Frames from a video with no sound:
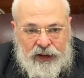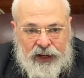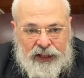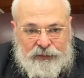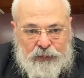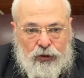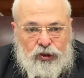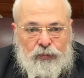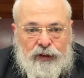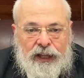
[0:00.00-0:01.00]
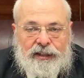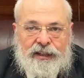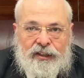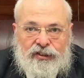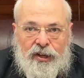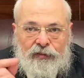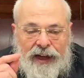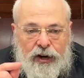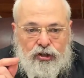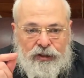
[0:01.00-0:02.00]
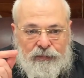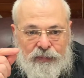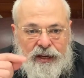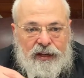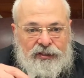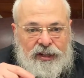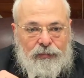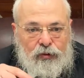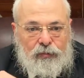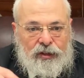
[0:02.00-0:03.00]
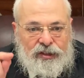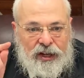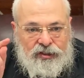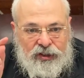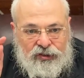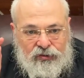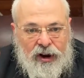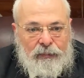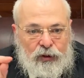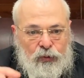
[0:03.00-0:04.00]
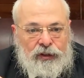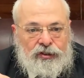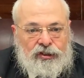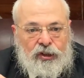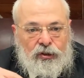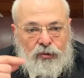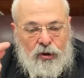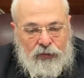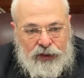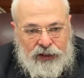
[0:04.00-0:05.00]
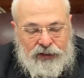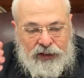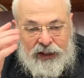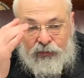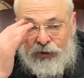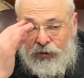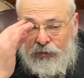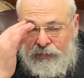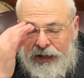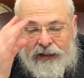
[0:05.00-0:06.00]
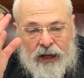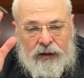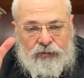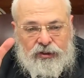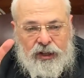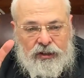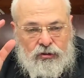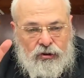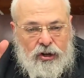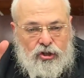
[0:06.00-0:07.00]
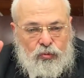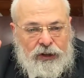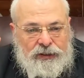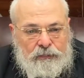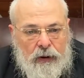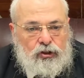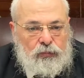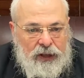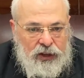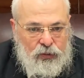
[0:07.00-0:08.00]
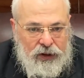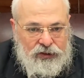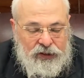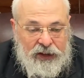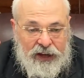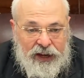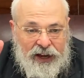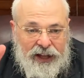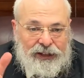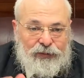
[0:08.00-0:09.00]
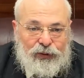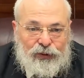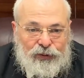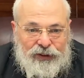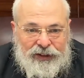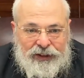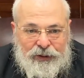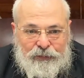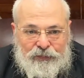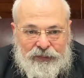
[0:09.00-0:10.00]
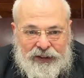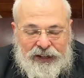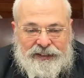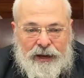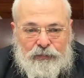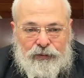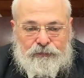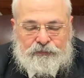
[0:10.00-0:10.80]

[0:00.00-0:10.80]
it's possible that instead of actually being in the same room as the scribe and the witnesses, you could do it over the internet. And we do it many times in a situation where it's impossible otherwise. I'll give you an example.